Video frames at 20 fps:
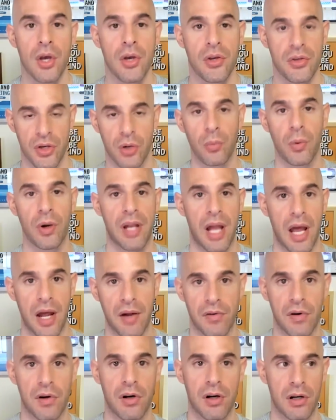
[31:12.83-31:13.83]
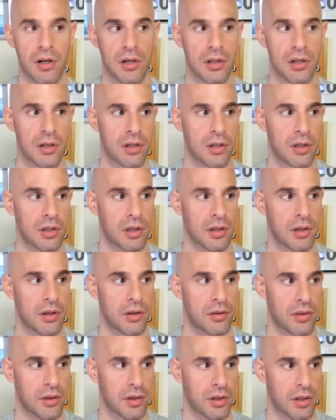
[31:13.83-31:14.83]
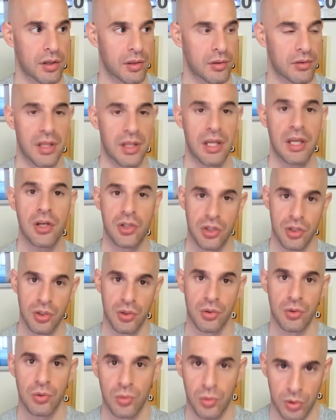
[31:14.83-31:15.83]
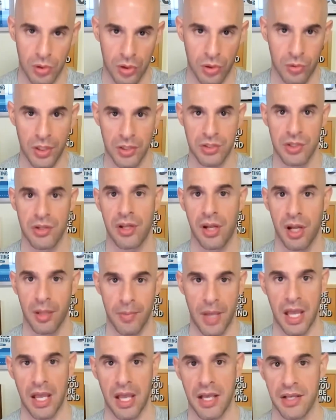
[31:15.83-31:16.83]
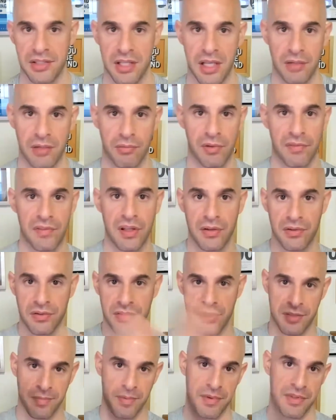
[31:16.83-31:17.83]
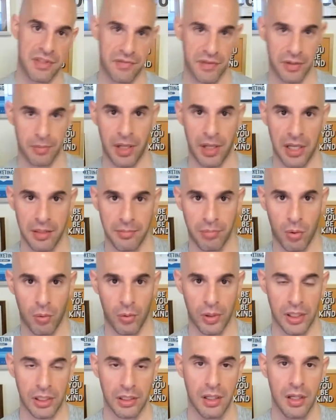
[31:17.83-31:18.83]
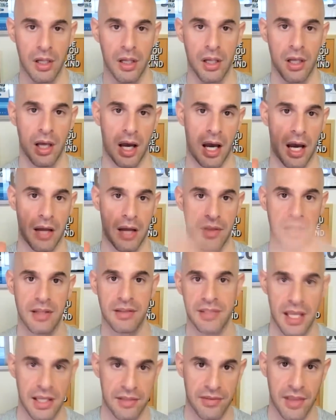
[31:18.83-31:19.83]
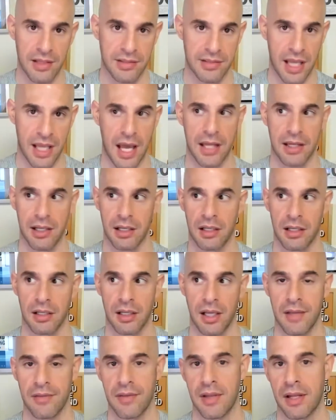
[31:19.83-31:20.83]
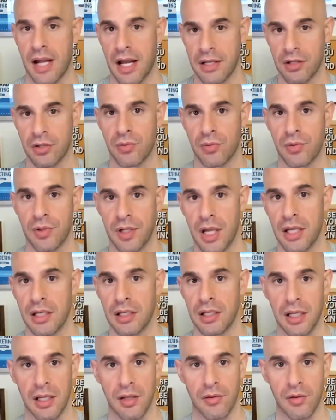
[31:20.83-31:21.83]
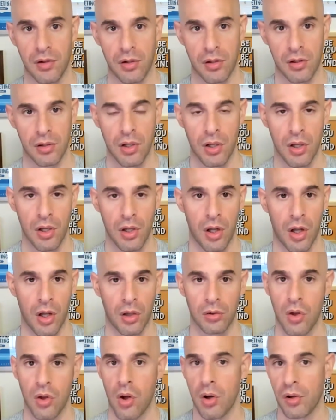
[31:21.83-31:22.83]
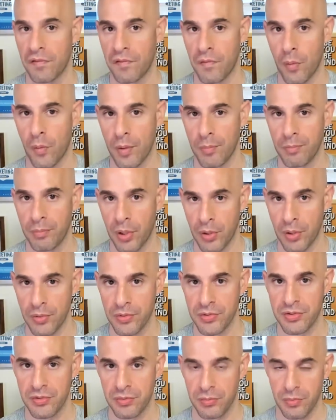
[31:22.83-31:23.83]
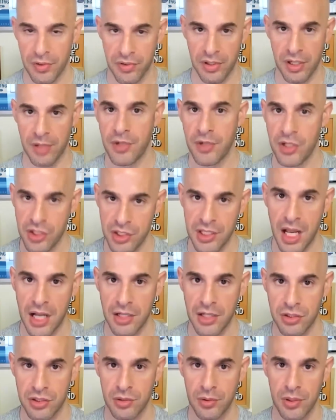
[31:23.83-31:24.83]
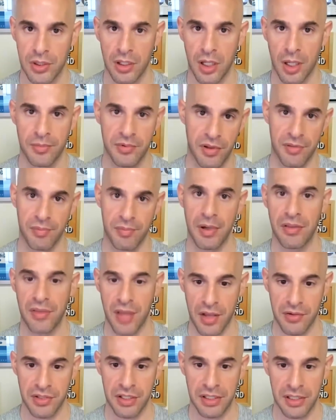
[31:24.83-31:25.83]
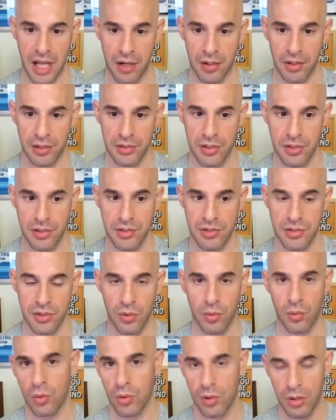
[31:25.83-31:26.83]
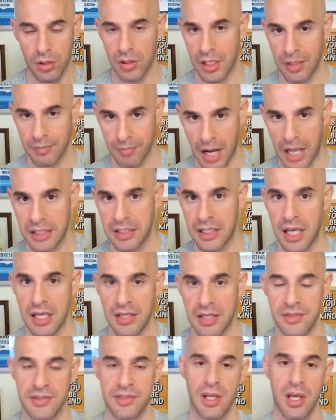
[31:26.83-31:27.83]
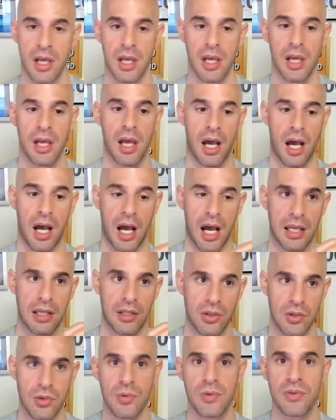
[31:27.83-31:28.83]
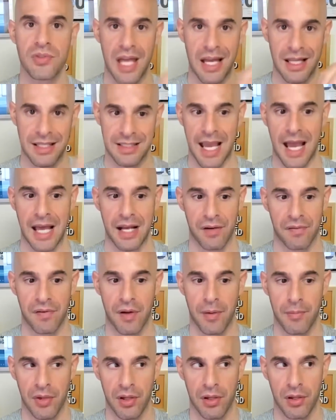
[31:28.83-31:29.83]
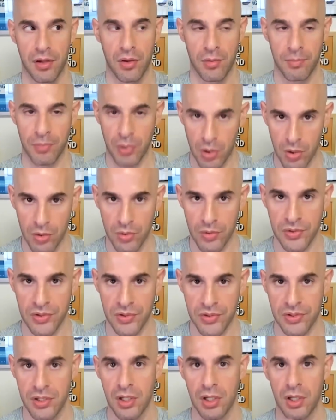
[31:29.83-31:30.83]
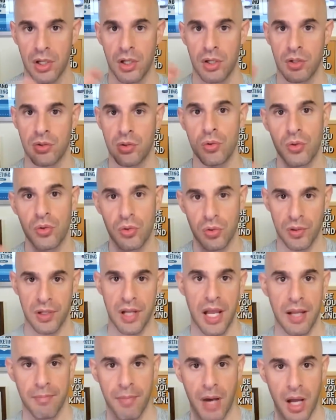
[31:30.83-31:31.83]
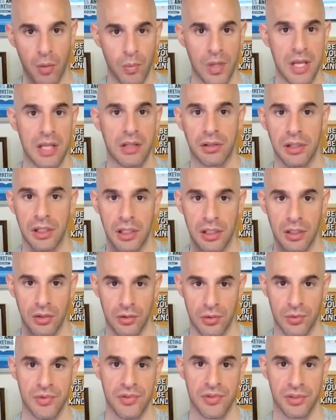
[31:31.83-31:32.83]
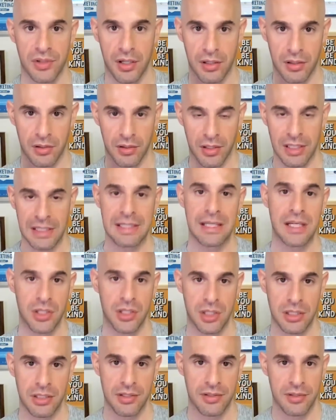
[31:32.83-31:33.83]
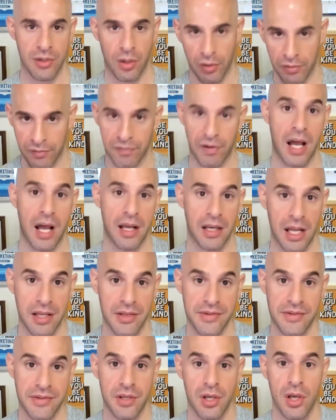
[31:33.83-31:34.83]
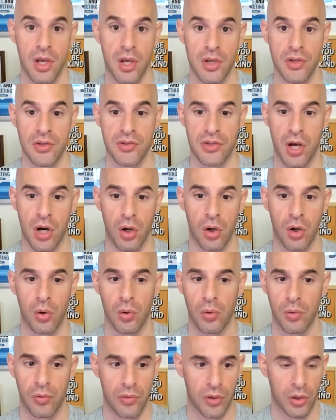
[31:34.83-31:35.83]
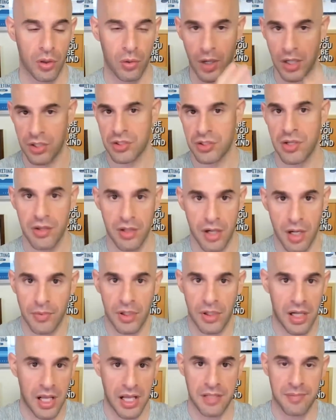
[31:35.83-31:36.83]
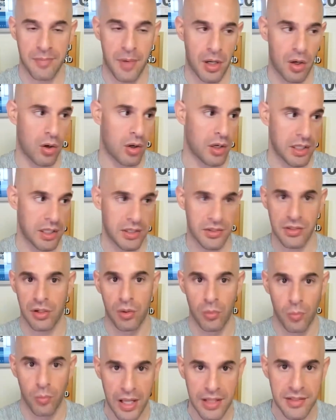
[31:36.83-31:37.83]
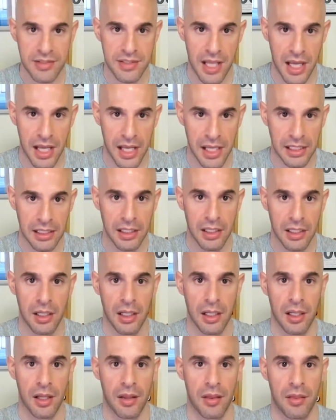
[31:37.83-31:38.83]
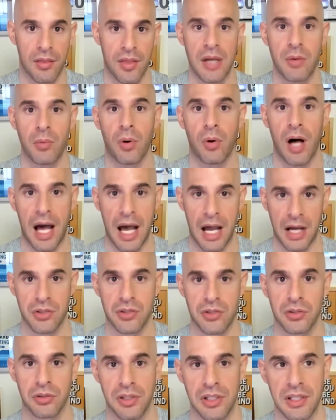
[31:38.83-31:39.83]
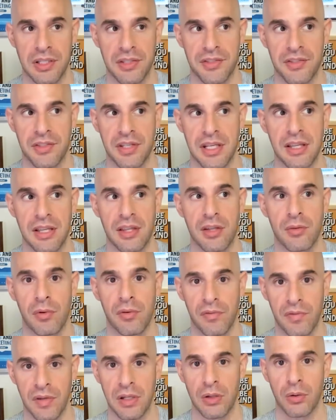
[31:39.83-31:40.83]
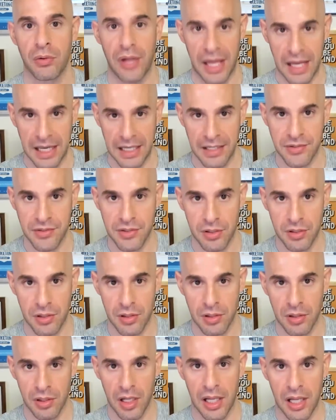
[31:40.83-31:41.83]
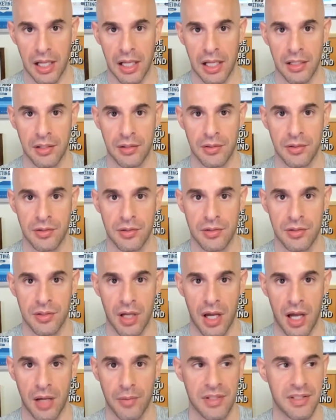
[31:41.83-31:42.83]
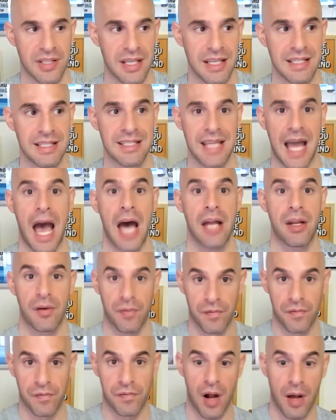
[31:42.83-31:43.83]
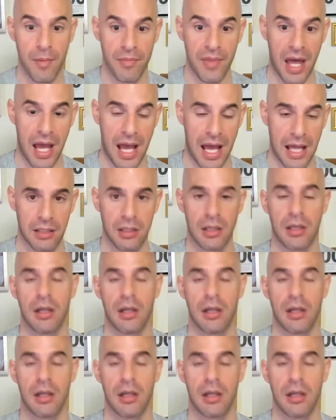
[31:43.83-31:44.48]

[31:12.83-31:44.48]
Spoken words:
So whatever the issue or question that I'm asking reveals a specific pain point, I then take that data and then I create either a long form post with an image attached to it up to 3,000 characters, or in my case, I use that data from the polls to create my weekly newsletter editions on Fridays. So the question that I'm going to ask my audience on a Wednesday, they will actually see the revealed answer and I would say data from that